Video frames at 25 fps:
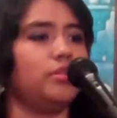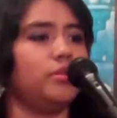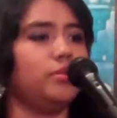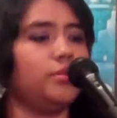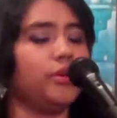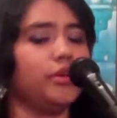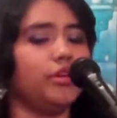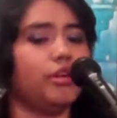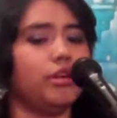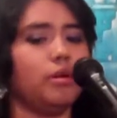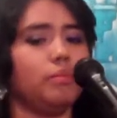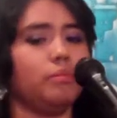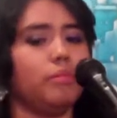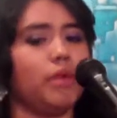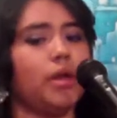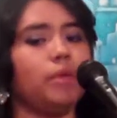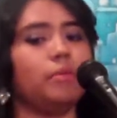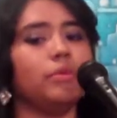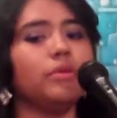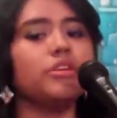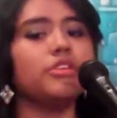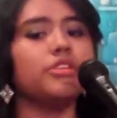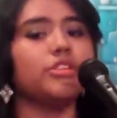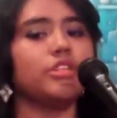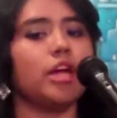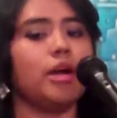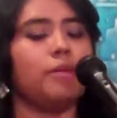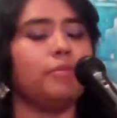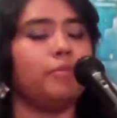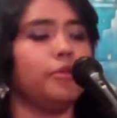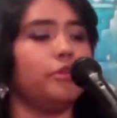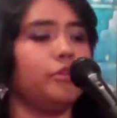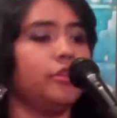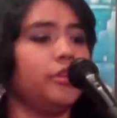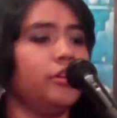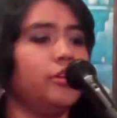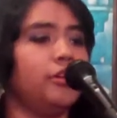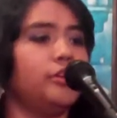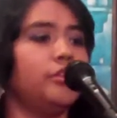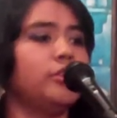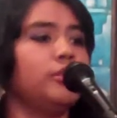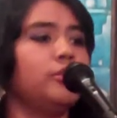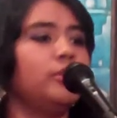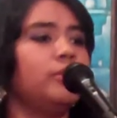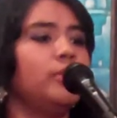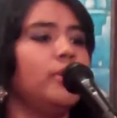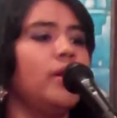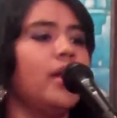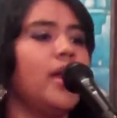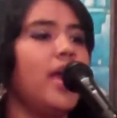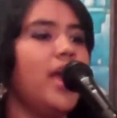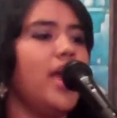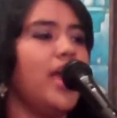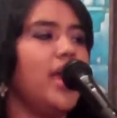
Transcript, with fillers: who were in my workshop earlier do,